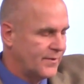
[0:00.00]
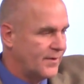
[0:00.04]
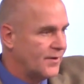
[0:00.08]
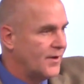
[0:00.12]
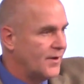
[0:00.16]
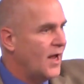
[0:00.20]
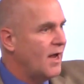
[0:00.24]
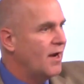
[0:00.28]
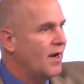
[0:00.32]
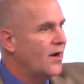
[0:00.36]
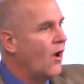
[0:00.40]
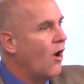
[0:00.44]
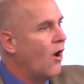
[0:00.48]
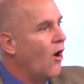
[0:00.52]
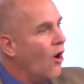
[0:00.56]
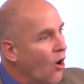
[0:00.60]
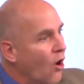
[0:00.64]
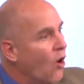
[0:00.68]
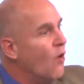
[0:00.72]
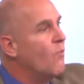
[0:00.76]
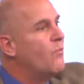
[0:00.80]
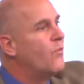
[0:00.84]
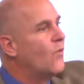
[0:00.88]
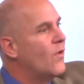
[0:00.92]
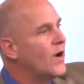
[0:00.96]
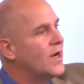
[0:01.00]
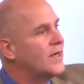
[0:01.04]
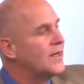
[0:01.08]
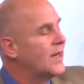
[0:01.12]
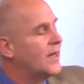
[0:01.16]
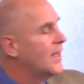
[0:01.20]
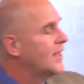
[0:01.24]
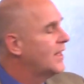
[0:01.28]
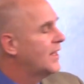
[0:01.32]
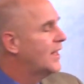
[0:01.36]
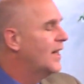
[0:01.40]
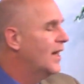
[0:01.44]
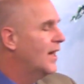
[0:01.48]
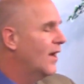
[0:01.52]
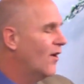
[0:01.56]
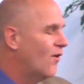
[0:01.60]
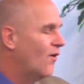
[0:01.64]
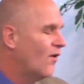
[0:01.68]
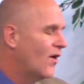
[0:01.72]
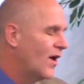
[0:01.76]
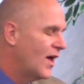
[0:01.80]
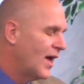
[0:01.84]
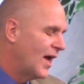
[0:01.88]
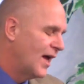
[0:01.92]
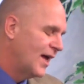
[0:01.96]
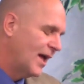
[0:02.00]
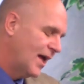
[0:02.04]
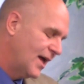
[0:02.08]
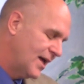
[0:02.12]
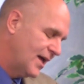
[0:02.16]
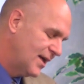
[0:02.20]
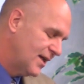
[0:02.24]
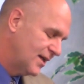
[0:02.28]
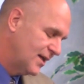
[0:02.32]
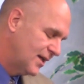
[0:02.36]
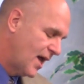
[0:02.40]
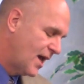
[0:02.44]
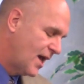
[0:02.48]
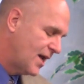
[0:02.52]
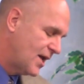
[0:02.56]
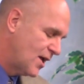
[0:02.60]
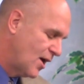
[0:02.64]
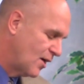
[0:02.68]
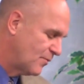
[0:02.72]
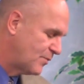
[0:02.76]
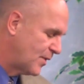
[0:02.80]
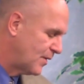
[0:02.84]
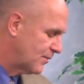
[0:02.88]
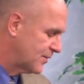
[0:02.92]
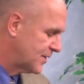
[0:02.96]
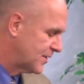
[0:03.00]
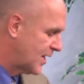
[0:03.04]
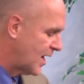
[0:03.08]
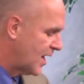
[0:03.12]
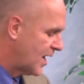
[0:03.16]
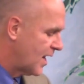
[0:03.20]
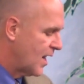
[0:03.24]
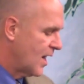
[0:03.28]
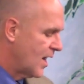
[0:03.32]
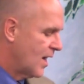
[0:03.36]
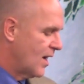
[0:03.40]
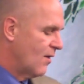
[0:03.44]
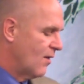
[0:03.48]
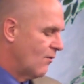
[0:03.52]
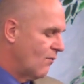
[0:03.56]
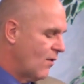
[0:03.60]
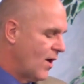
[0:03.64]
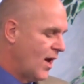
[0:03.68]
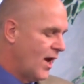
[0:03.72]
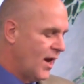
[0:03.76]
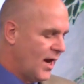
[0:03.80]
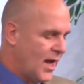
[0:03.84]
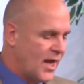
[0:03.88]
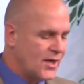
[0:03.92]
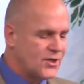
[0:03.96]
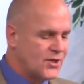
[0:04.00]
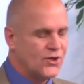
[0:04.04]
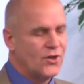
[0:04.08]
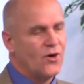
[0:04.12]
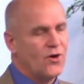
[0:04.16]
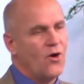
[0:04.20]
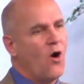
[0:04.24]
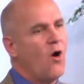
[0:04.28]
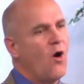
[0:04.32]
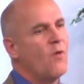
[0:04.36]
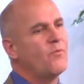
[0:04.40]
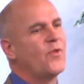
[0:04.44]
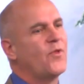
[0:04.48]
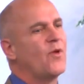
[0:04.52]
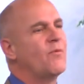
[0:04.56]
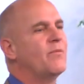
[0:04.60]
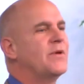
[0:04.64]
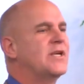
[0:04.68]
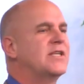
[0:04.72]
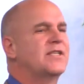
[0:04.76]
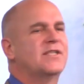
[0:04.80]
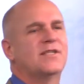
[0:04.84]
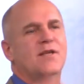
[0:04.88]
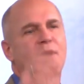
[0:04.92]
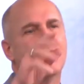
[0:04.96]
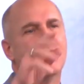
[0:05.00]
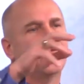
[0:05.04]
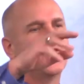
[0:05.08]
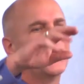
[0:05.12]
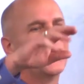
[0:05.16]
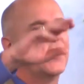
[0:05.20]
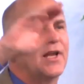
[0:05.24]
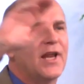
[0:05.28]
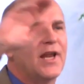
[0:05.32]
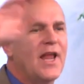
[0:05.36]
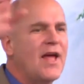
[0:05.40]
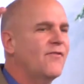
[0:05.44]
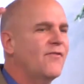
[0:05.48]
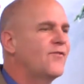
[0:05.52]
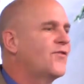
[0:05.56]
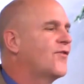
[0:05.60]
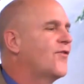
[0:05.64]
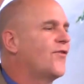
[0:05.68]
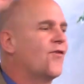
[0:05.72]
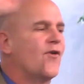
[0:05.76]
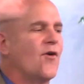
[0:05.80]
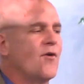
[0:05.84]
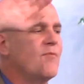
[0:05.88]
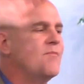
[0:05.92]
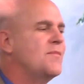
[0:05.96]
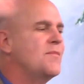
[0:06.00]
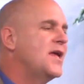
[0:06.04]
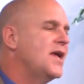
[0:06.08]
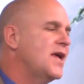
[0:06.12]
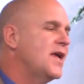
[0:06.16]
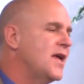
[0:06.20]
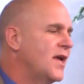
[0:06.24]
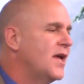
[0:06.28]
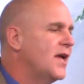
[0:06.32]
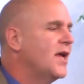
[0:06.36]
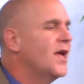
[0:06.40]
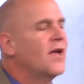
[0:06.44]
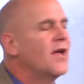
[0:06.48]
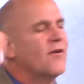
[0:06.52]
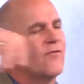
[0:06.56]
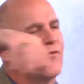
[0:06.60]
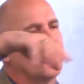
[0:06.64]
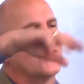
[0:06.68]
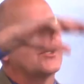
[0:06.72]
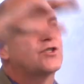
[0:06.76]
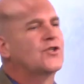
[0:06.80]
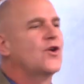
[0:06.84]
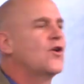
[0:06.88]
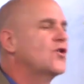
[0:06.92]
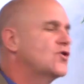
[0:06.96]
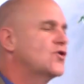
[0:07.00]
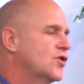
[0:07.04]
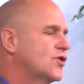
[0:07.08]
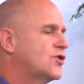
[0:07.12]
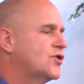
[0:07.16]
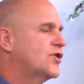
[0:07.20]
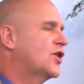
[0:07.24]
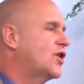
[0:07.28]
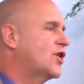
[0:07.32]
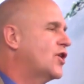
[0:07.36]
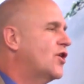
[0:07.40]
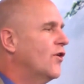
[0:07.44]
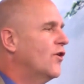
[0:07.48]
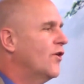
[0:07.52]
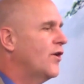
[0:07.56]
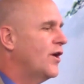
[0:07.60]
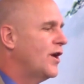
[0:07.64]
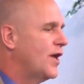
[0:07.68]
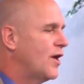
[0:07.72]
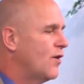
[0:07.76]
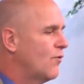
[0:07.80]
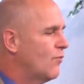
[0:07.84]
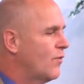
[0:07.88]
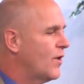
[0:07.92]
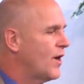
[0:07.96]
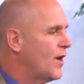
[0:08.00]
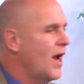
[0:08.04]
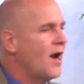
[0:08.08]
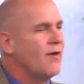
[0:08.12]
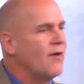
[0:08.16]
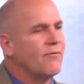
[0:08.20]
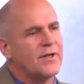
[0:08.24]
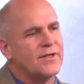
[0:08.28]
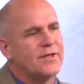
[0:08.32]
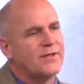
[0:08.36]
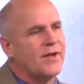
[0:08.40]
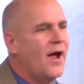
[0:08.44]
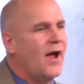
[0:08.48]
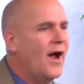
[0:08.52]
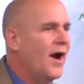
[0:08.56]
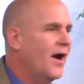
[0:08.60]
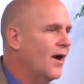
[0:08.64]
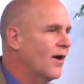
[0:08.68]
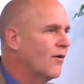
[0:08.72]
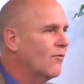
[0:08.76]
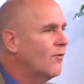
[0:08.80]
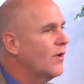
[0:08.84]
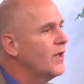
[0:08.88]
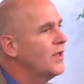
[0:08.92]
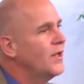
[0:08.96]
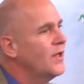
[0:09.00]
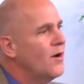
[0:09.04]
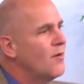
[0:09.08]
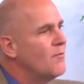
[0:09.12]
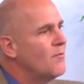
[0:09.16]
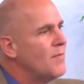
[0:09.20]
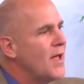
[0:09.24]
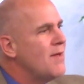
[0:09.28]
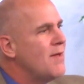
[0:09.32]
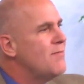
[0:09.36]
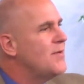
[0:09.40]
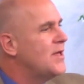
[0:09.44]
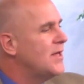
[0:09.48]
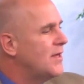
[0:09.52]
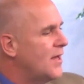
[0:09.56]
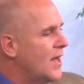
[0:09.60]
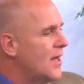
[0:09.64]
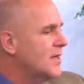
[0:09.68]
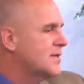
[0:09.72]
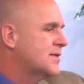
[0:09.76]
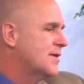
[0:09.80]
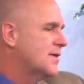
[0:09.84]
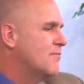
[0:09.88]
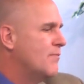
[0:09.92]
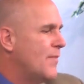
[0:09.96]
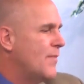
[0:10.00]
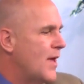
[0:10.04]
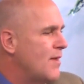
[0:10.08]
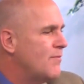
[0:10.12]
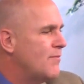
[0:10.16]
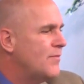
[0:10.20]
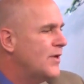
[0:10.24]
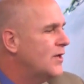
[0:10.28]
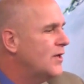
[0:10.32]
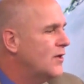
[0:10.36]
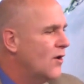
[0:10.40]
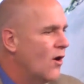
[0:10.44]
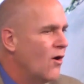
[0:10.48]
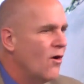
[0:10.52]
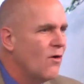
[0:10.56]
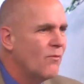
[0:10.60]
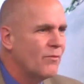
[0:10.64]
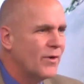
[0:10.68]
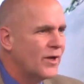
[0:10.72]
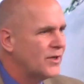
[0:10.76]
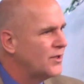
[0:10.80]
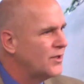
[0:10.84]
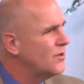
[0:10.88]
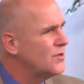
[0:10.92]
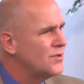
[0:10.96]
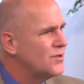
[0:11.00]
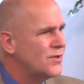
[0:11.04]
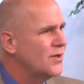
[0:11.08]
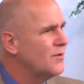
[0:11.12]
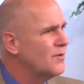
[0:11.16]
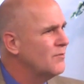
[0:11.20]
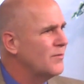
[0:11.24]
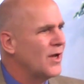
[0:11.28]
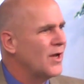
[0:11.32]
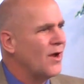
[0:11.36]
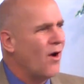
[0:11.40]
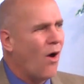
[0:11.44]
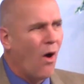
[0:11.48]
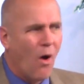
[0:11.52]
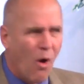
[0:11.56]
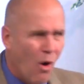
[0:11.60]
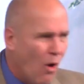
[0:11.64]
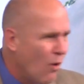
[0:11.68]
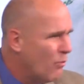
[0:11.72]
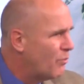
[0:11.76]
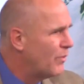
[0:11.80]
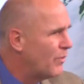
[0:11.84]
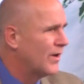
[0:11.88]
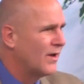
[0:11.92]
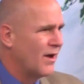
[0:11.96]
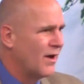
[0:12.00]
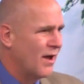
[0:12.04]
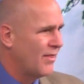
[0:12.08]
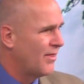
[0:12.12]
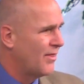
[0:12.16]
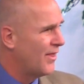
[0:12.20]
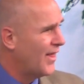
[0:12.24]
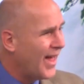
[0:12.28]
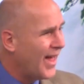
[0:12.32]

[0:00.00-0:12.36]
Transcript: Not hope when, you know, a lot of young people say, well, I sure hope there'll be something left for me for Social Security when I retire. Well, you know, maybe yes and maybe no, but you shouldn't be hoping on